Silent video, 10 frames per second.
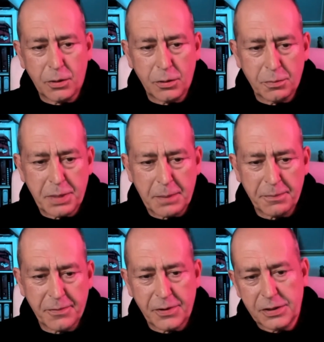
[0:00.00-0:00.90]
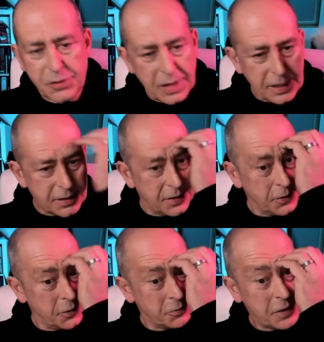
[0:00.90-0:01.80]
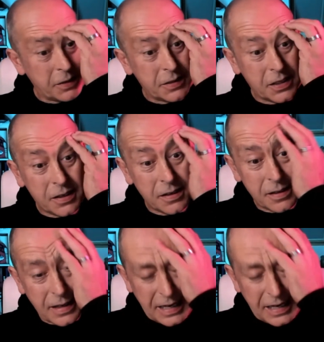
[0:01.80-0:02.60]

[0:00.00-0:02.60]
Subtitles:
oil pump for a track or a road car.